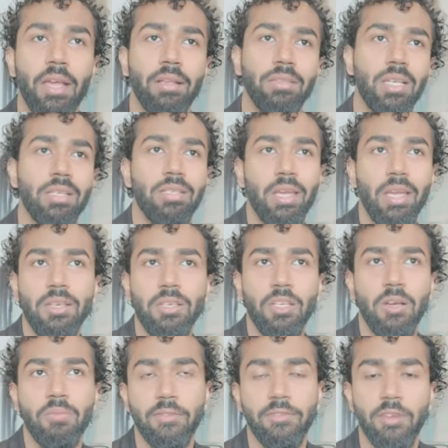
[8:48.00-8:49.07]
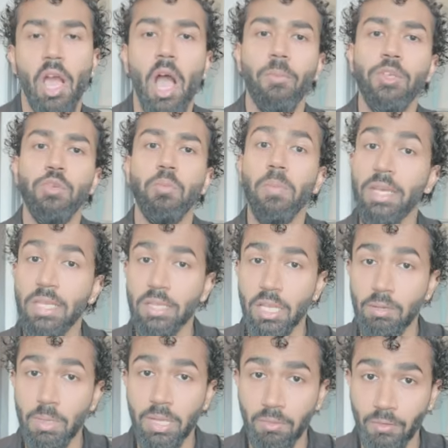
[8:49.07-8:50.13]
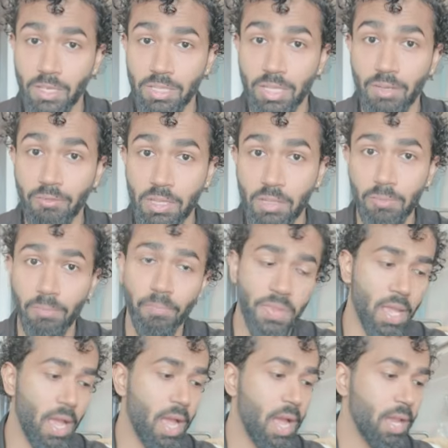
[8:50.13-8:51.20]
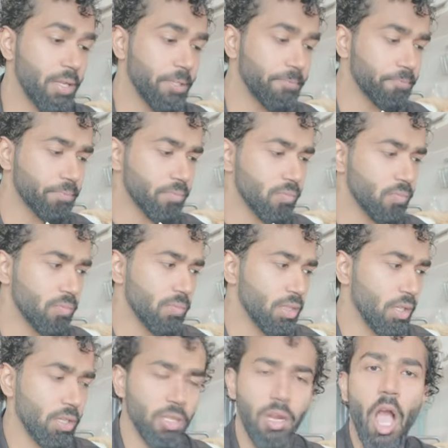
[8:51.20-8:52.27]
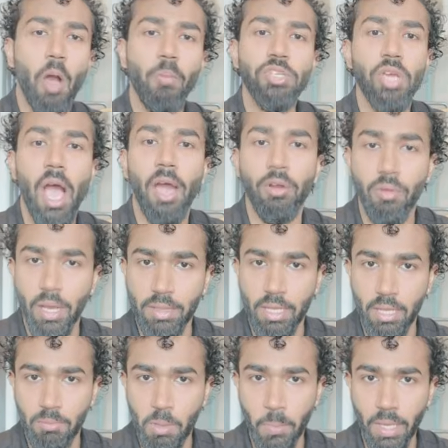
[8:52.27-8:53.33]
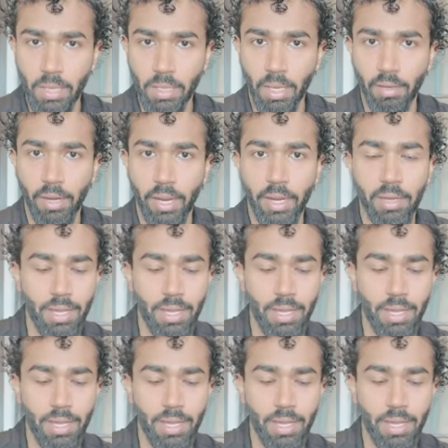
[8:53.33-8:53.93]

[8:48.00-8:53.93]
just in terms of how much money they'll be investing with you, and how much ROI they'll be making, right?